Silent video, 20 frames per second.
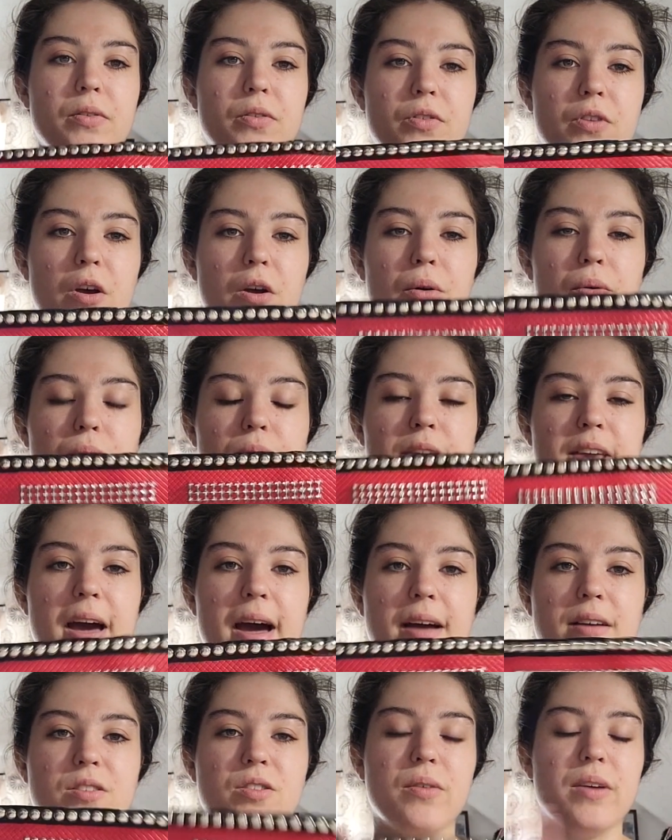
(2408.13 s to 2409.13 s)
So
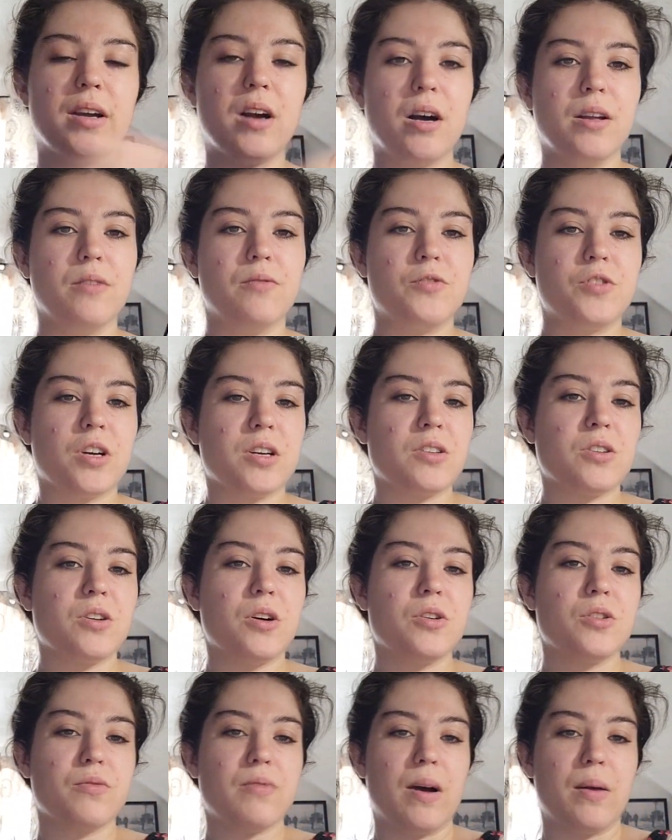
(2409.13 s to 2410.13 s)
yeah, so it kind of just
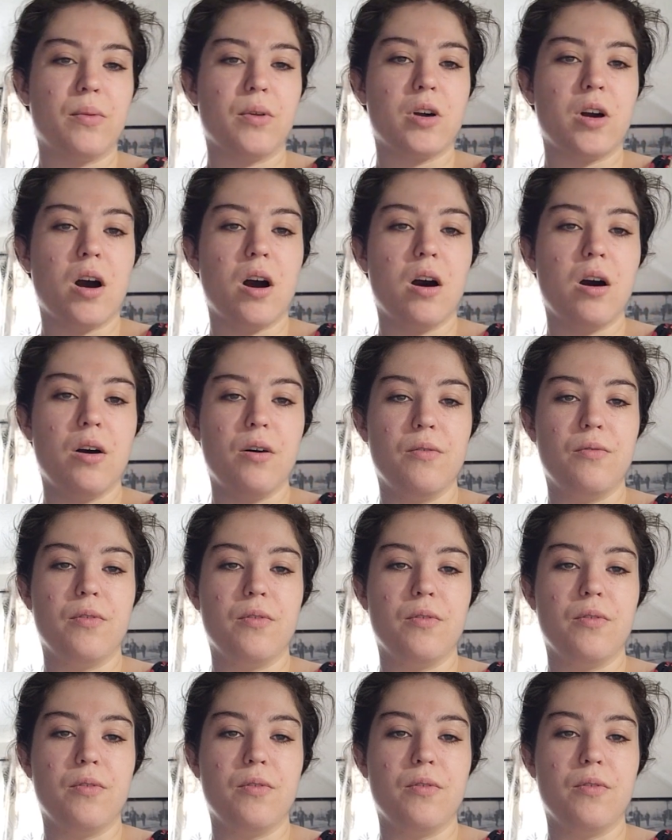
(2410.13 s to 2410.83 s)
goes around the curve